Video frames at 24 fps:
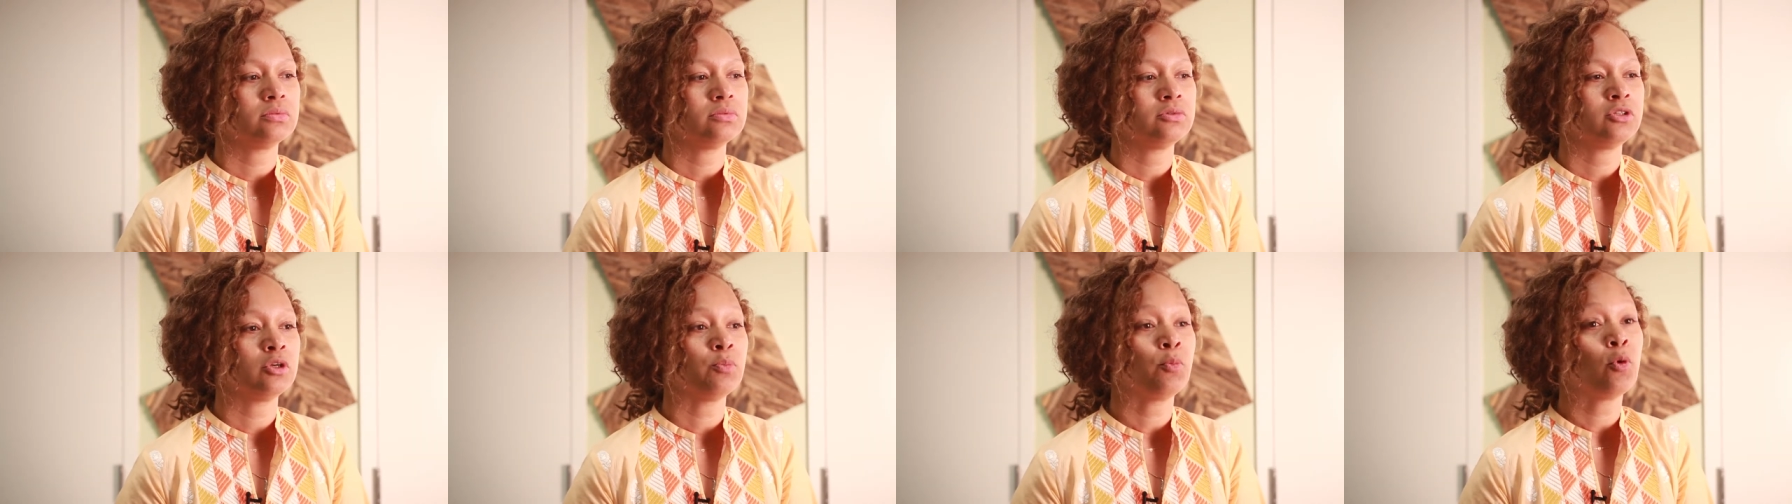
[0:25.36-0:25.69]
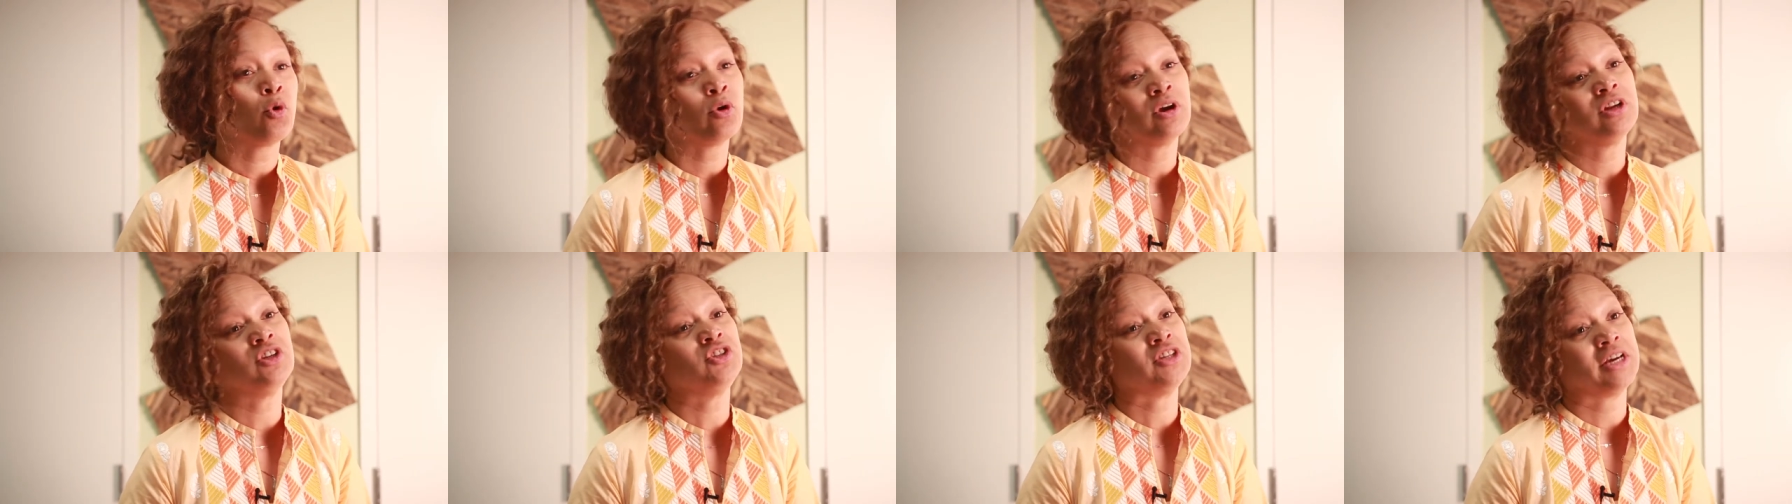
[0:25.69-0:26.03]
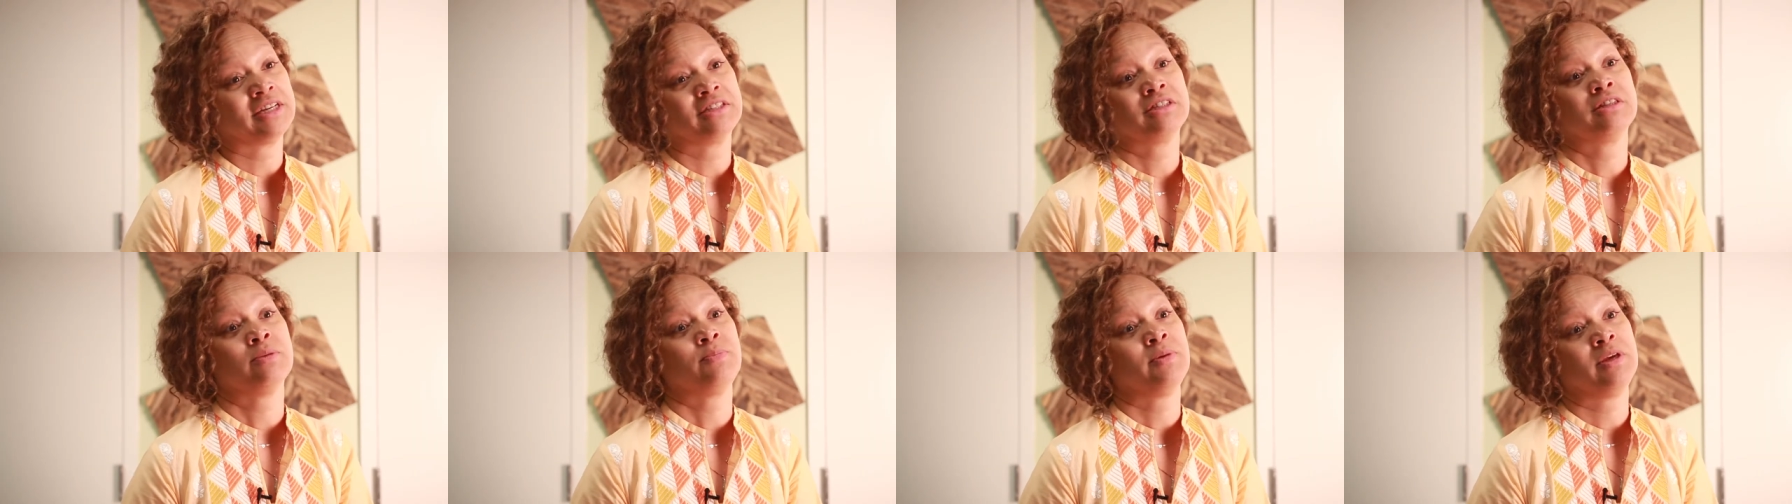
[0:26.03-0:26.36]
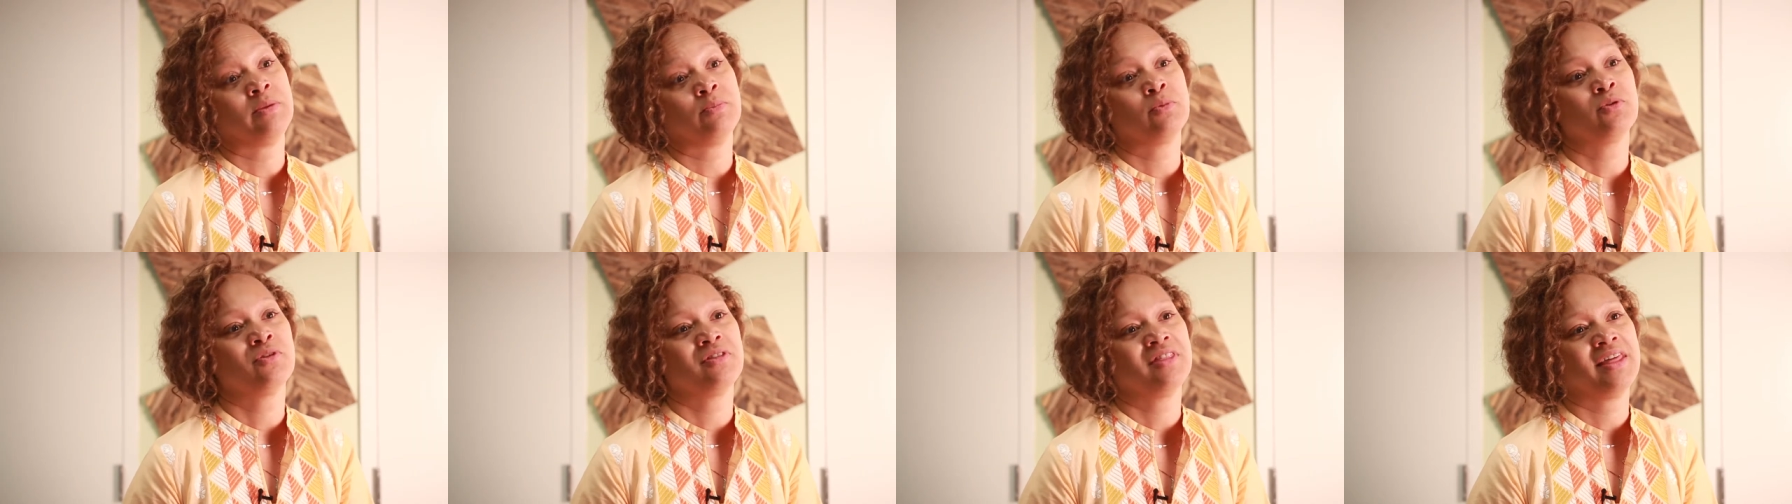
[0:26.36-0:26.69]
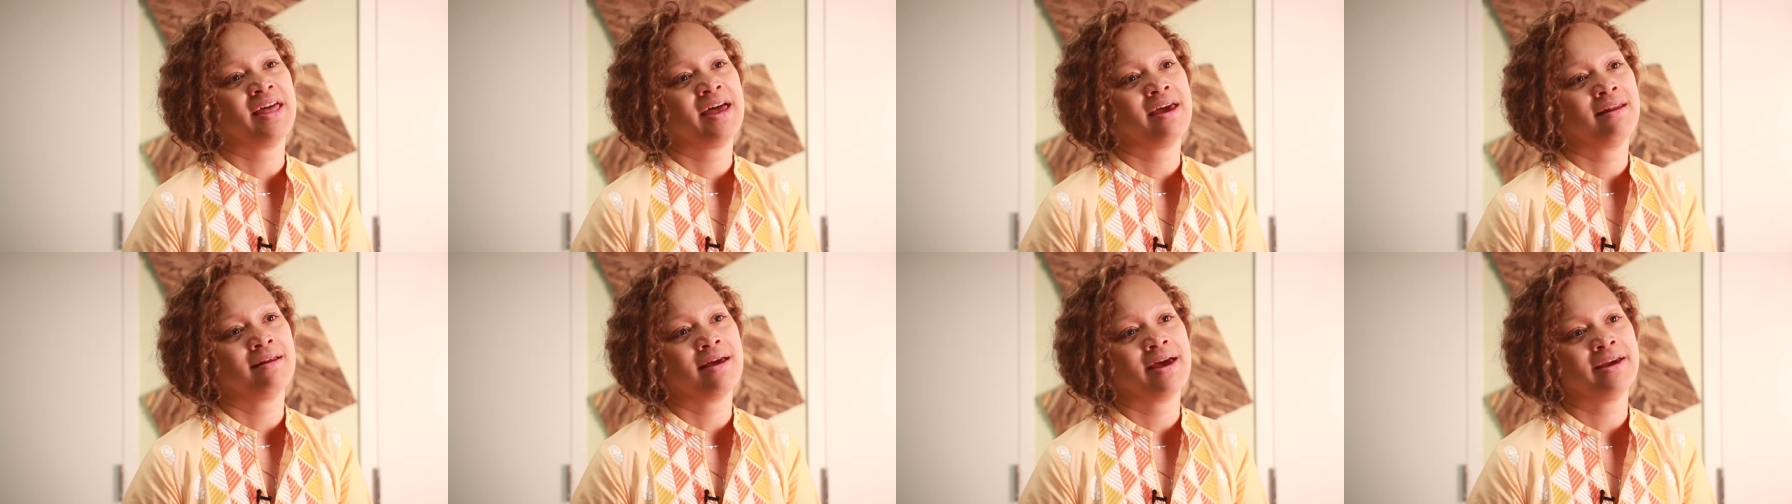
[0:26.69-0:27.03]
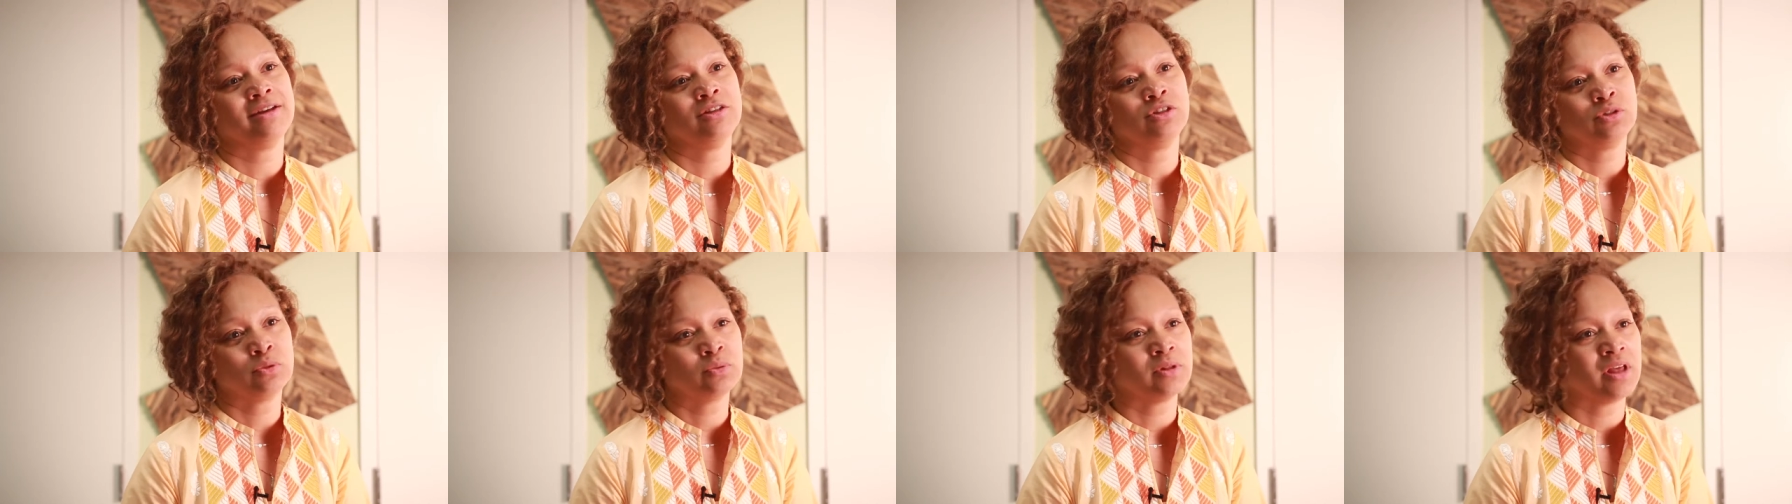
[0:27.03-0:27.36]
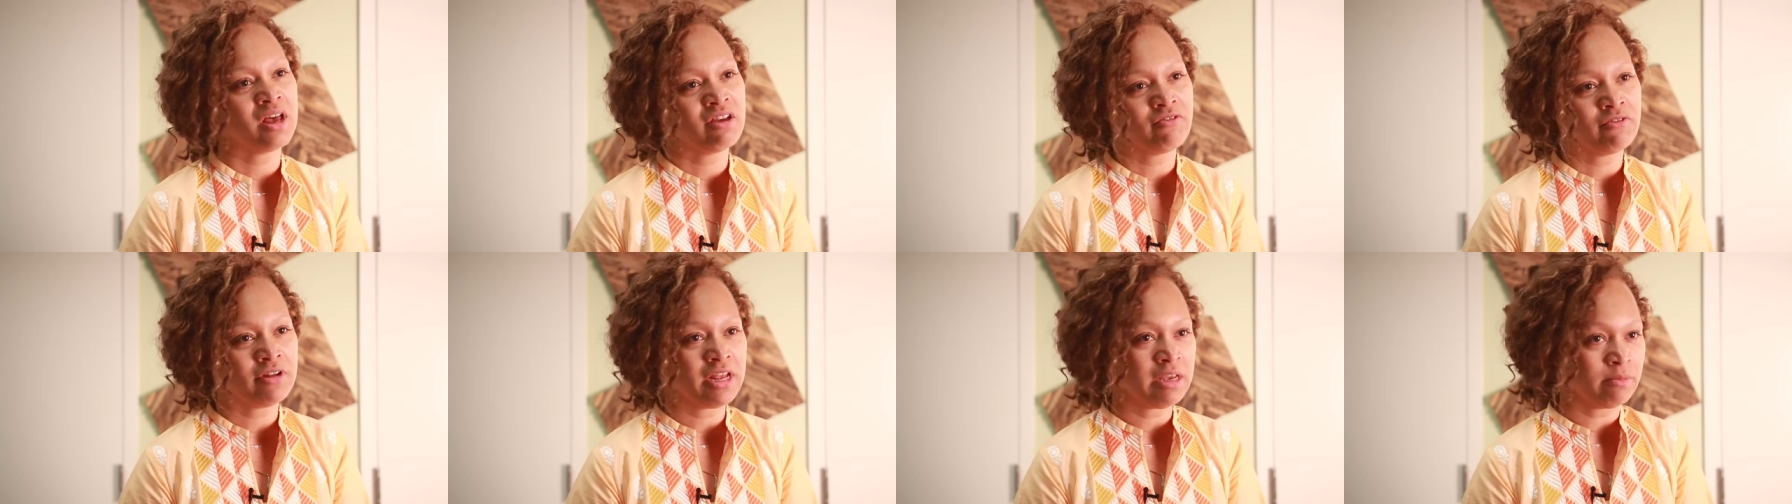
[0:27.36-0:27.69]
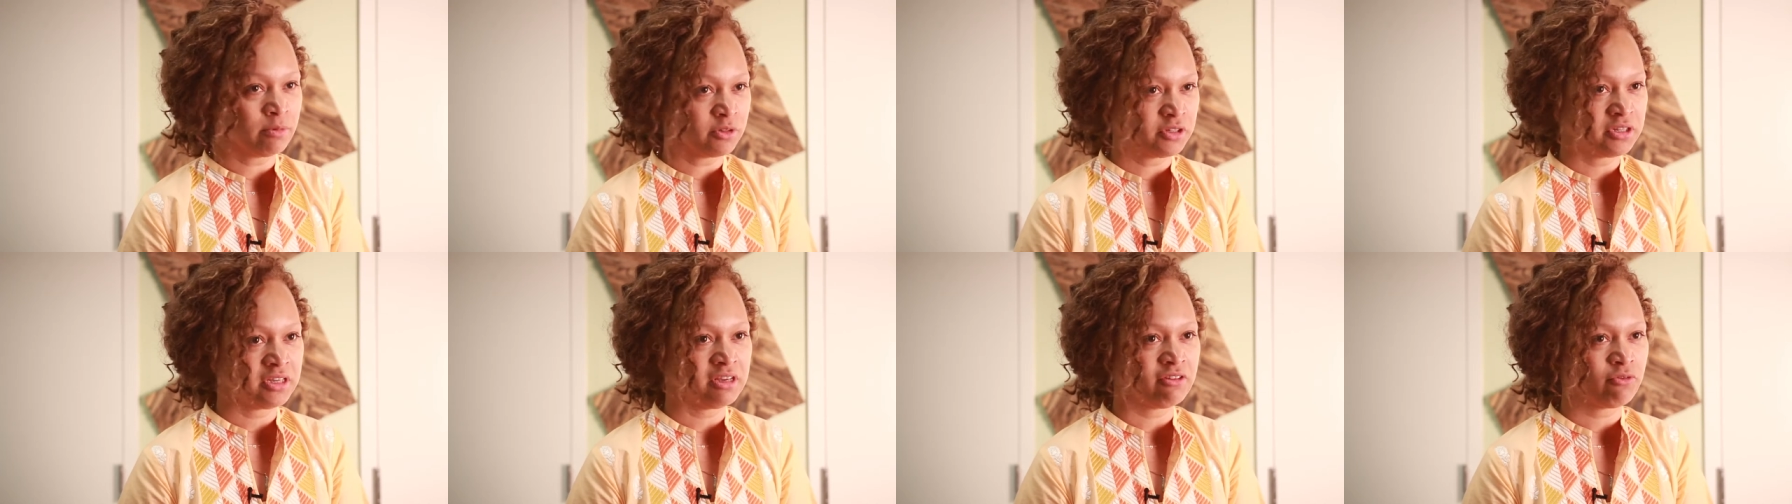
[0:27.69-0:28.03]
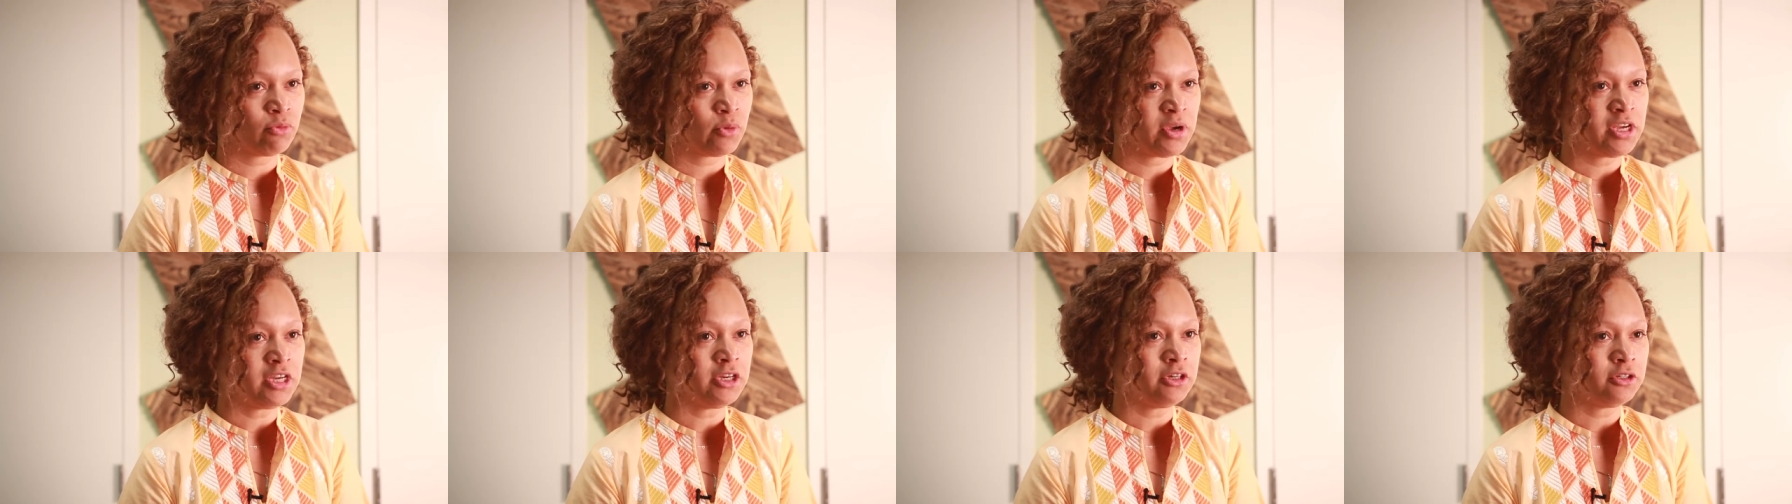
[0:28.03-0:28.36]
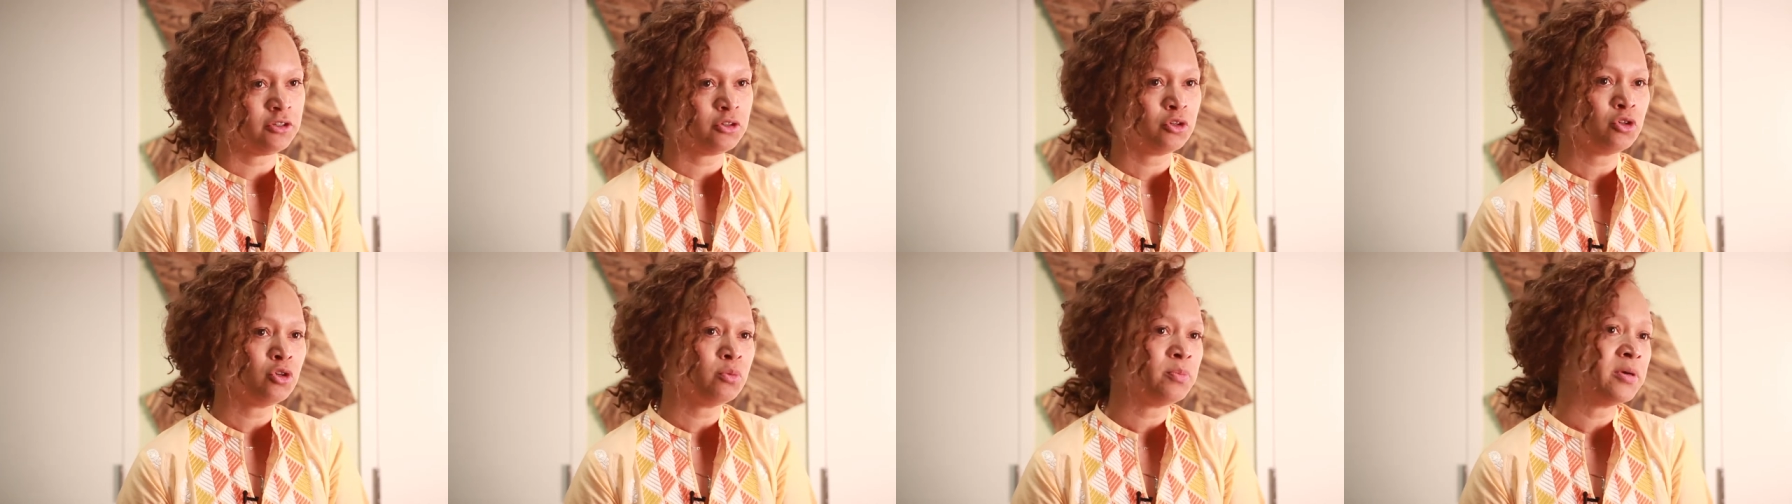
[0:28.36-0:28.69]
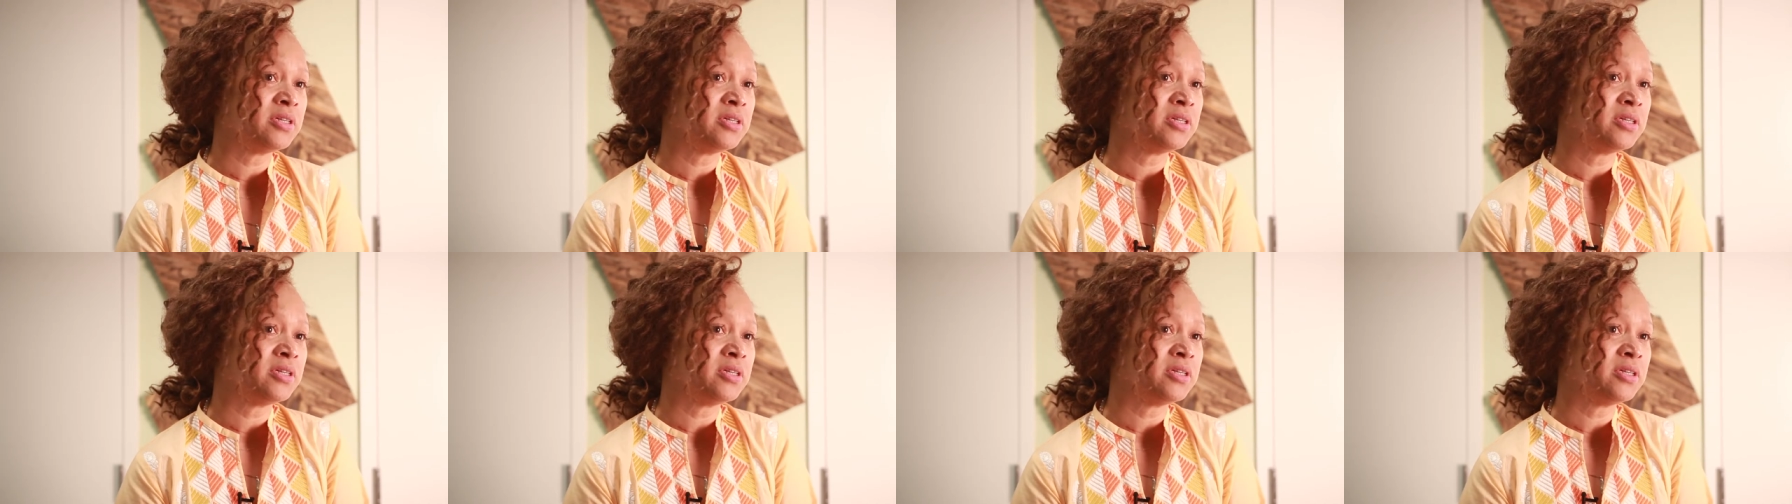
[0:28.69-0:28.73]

support just the people that I do love and able to give Reiki to,